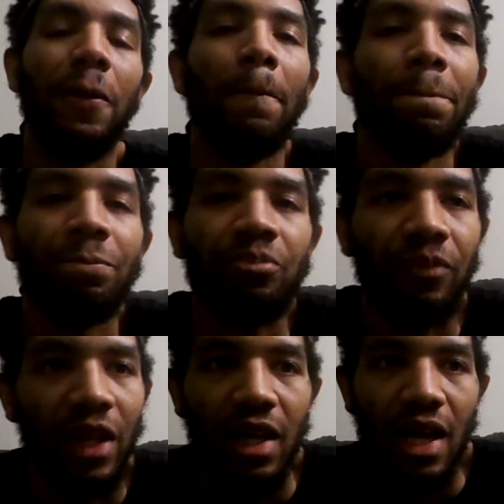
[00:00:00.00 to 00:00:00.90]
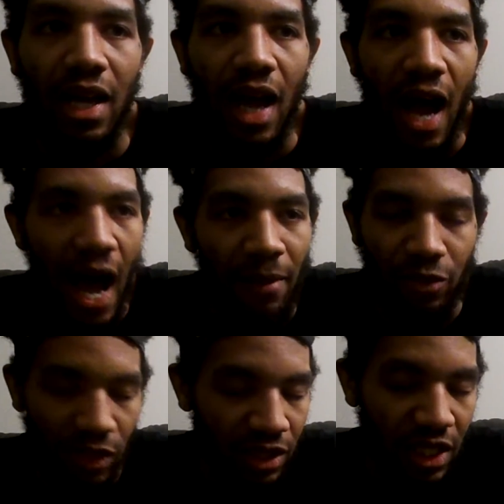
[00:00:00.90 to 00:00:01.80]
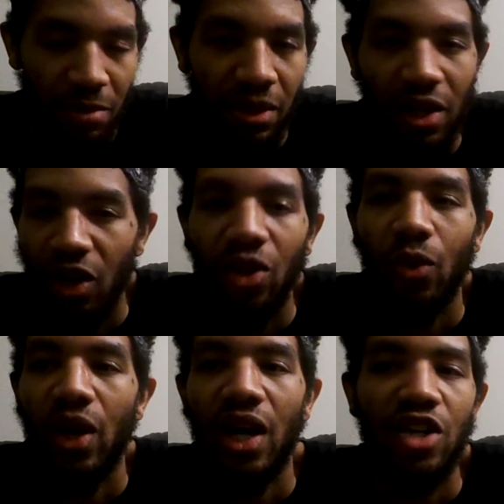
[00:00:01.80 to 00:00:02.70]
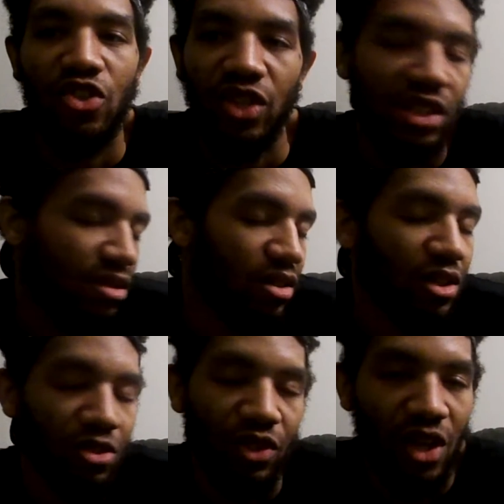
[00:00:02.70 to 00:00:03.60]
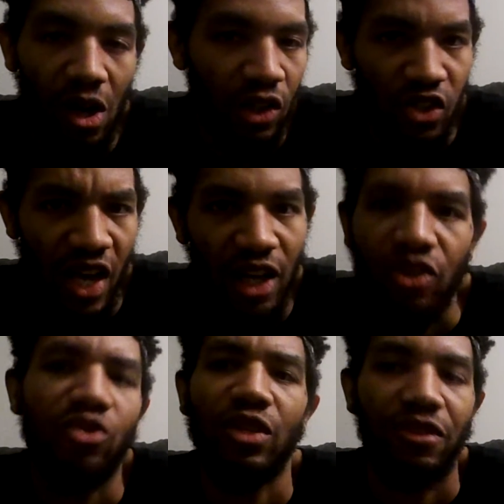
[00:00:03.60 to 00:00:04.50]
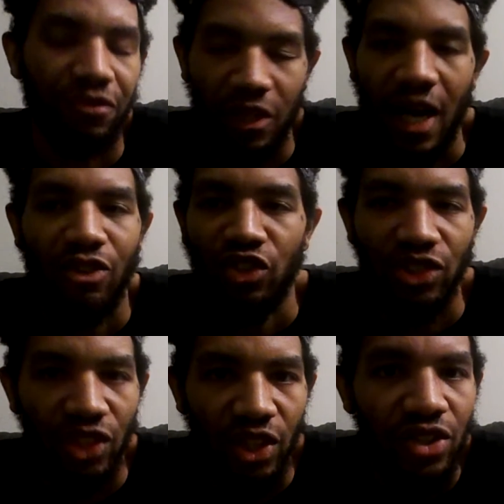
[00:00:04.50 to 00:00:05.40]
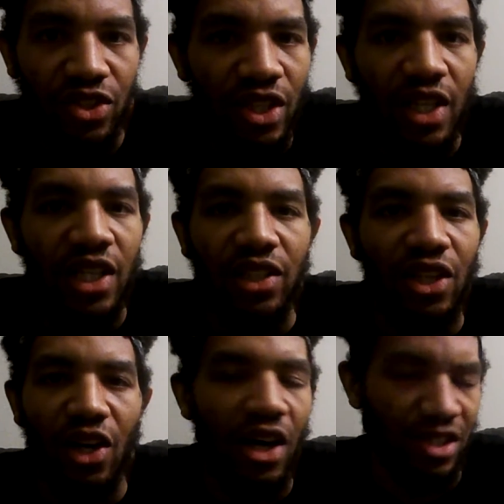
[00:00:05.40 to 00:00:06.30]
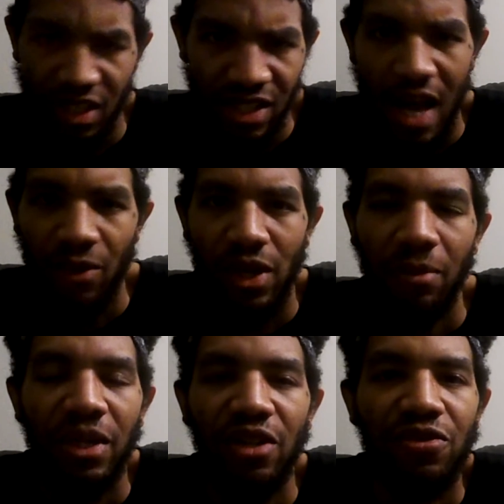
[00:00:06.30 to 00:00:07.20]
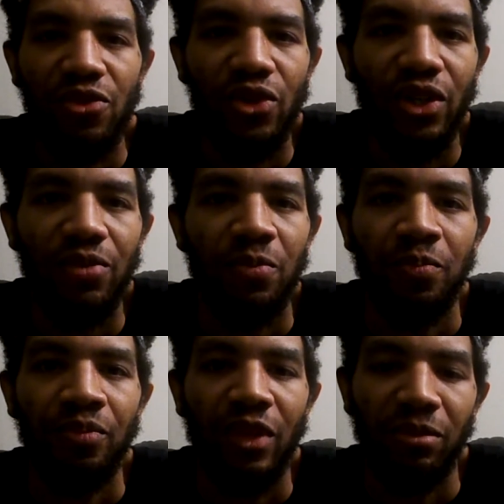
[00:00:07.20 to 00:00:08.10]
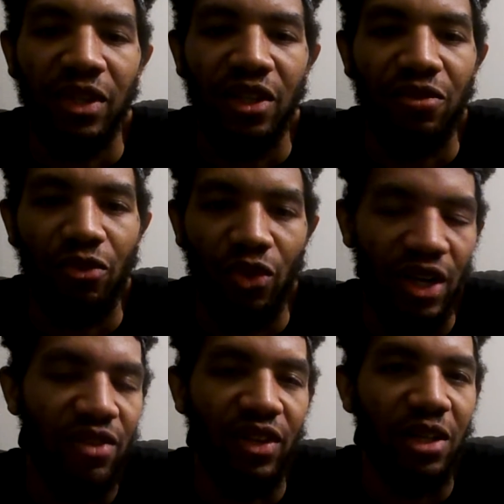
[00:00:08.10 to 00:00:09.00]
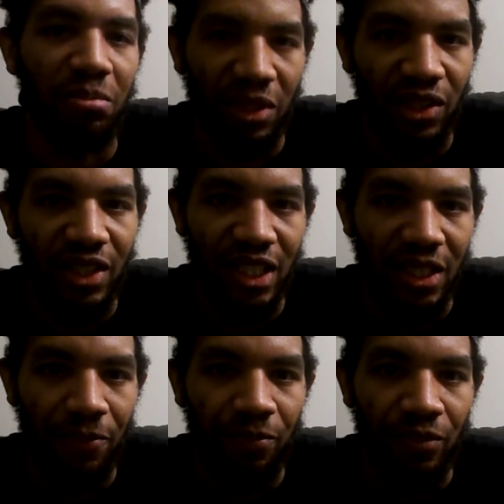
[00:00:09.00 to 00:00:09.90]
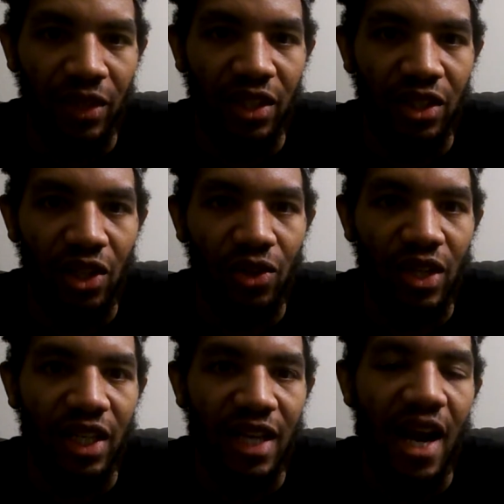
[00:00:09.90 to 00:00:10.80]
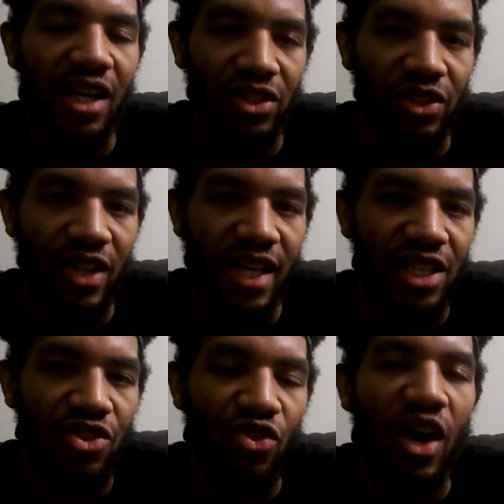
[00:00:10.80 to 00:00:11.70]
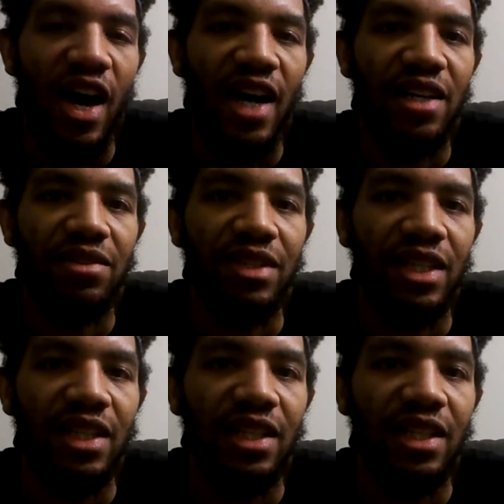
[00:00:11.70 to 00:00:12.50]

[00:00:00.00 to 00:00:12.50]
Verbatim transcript: me, I'm gonna keep it all the way 100. You know, regardless of how, give a fuck how she looks. You know, that's not what I'm here for. I'm here for in-ring ability, you know, and a character that can drive